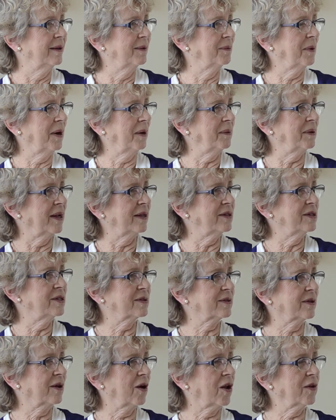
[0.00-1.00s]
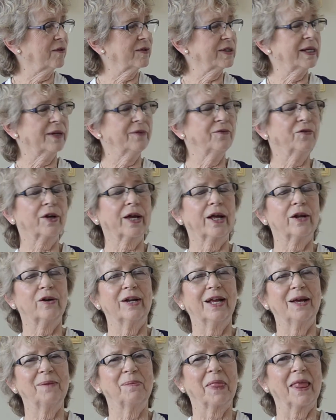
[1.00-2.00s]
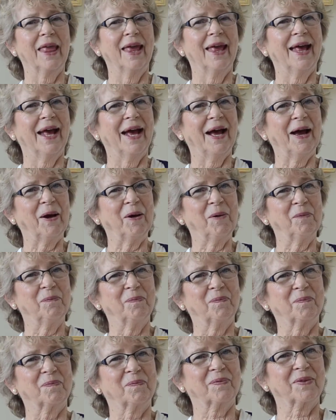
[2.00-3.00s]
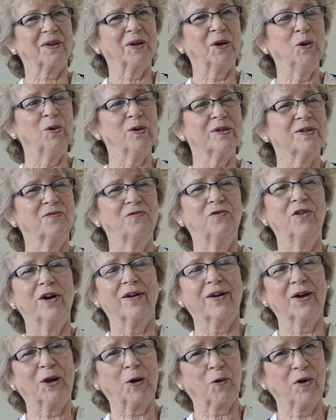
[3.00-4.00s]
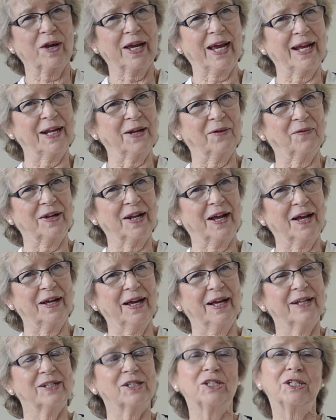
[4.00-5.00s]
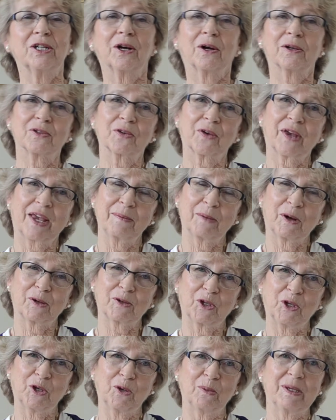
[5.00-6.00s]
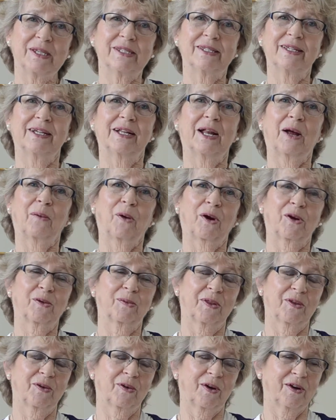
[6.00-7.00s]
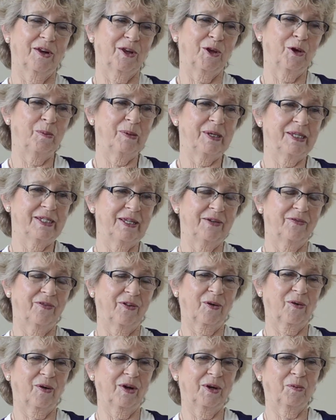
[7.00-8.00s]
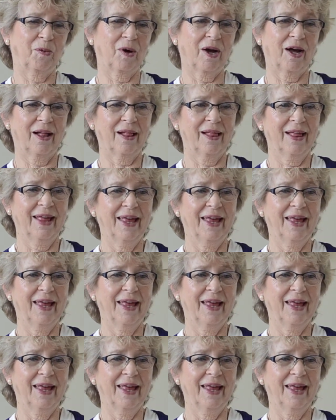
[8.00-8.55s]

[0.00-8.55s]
Why would I just all of a sudden forget her name? Who was very creative, and she also came out to UBC, and I worked with her out at UBC for quite a while.